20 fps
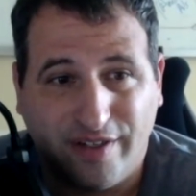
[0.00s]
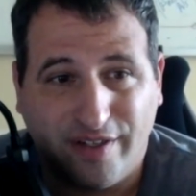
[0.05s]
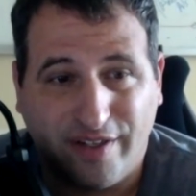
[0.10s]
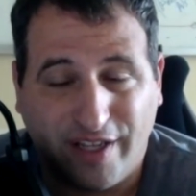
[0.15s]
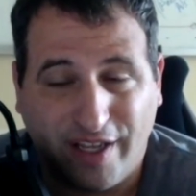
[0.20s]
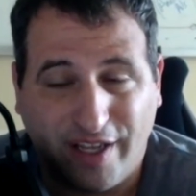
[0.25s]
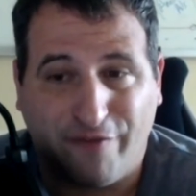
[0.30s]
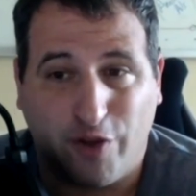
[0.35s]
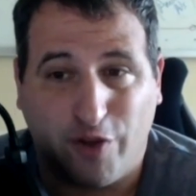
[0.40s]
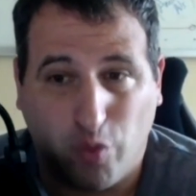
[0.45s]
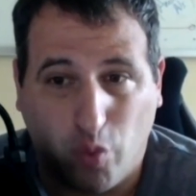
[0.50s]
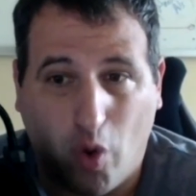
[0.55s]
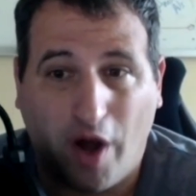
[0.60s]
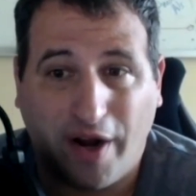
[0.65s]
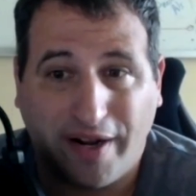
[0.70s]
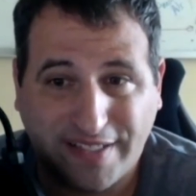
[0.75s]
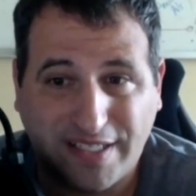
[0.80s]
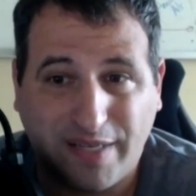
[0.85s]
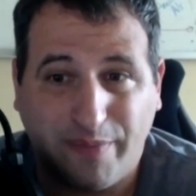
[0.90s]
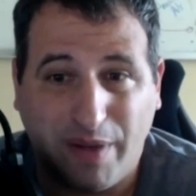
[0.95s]
If you want
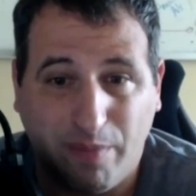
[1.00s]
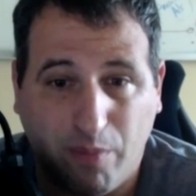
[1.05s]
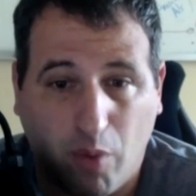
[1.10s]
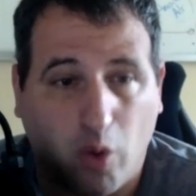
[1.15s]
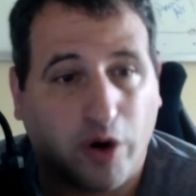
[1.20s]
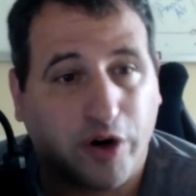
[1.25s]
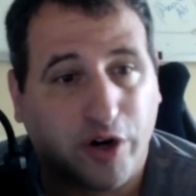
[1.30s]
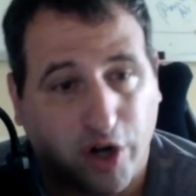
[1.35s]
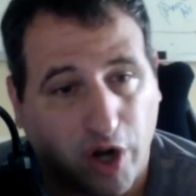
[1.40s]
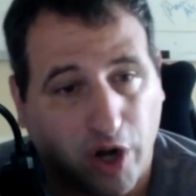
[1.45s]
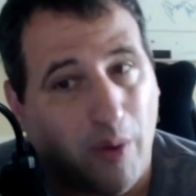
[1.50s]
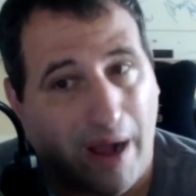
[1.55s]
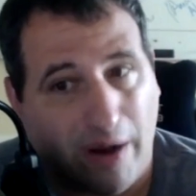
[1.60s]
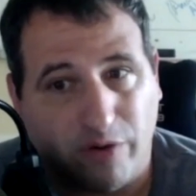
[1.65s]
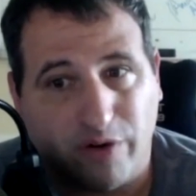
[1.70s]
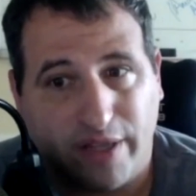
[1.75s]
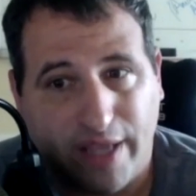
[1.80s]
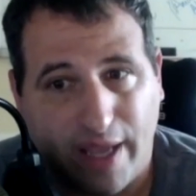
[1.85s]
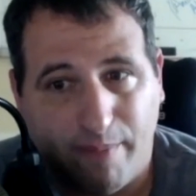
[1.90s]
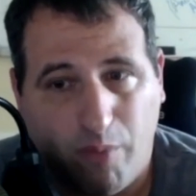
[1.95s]
it to be more, go out
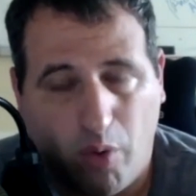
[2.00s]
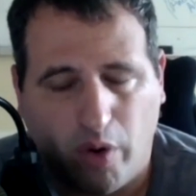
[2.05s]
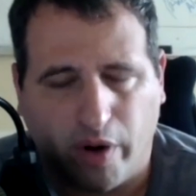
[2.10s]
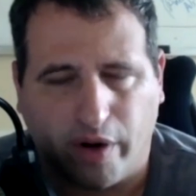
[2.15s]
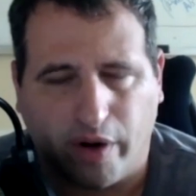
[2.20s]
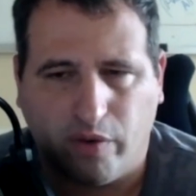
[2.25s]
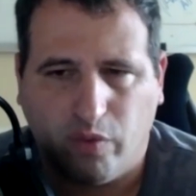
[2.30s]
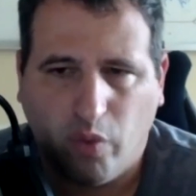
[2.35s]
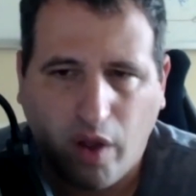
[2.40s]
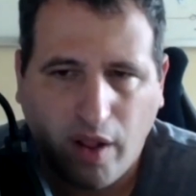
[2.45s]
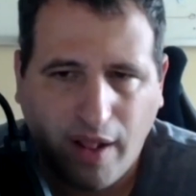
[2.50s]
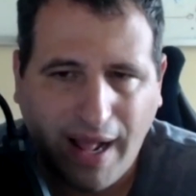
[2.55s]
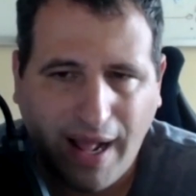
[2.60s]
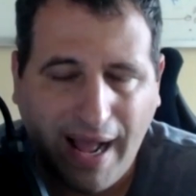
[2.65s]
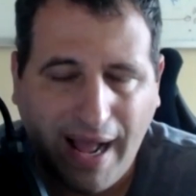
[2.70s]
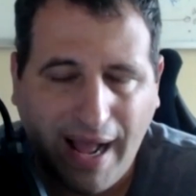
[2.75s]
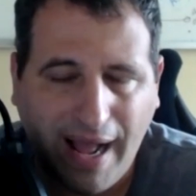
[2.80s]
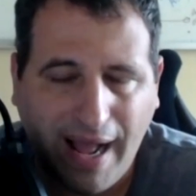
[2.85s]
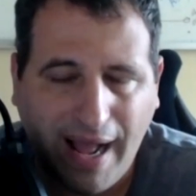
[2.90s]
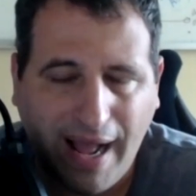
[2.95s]
and get more. Well,
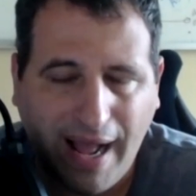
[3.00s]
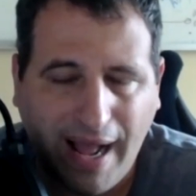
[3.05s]
how?